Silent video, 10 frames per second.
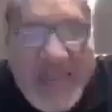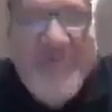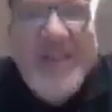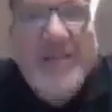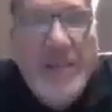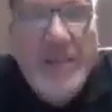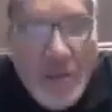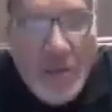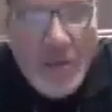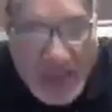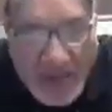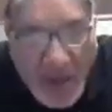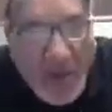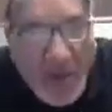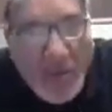believe that the
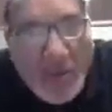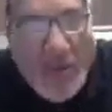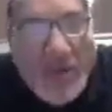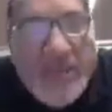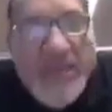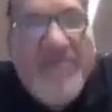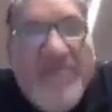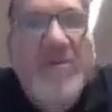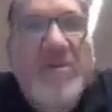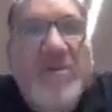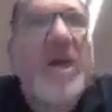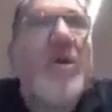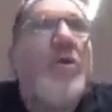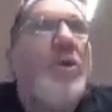units will give us